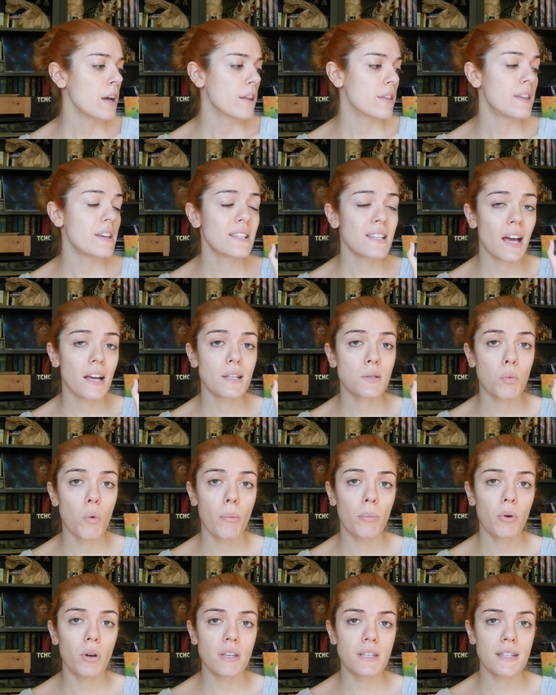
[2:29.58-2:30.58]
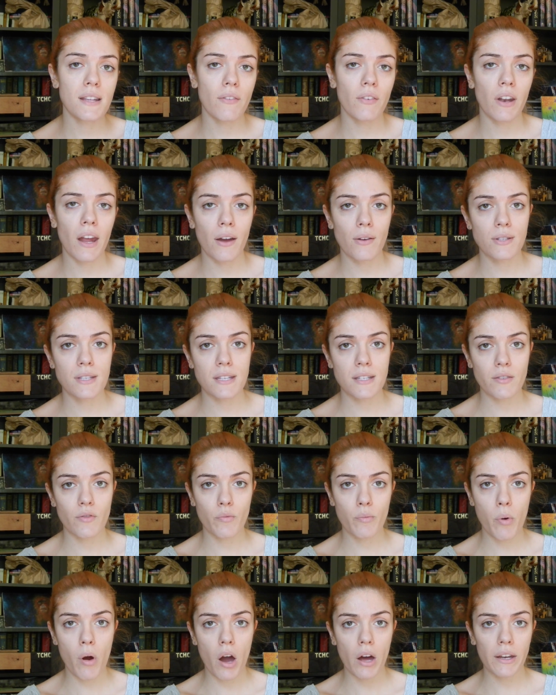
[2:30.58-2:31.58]
This has 1.7 ounces
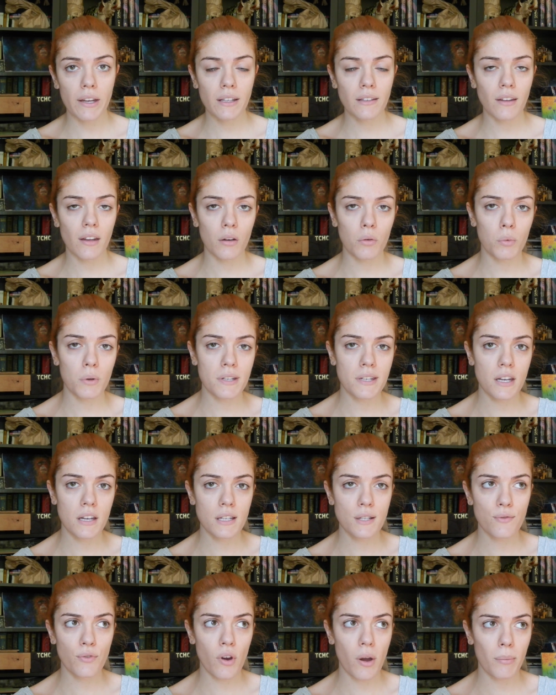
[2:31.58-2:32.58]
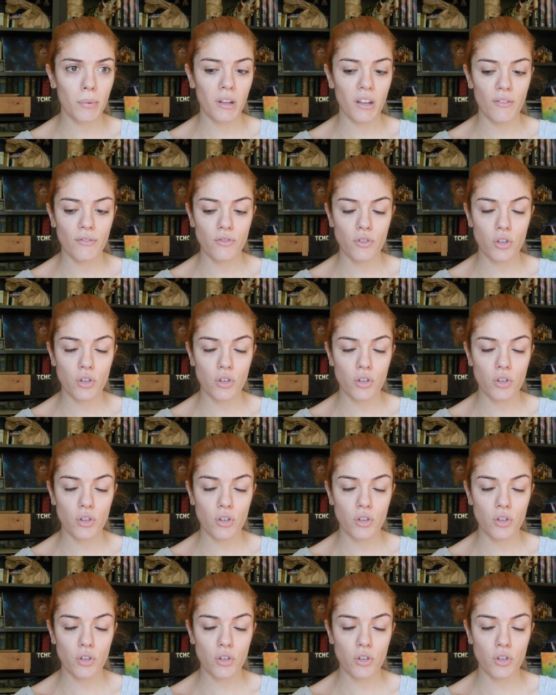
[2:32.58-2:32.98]
of product, and it retails for, I believe,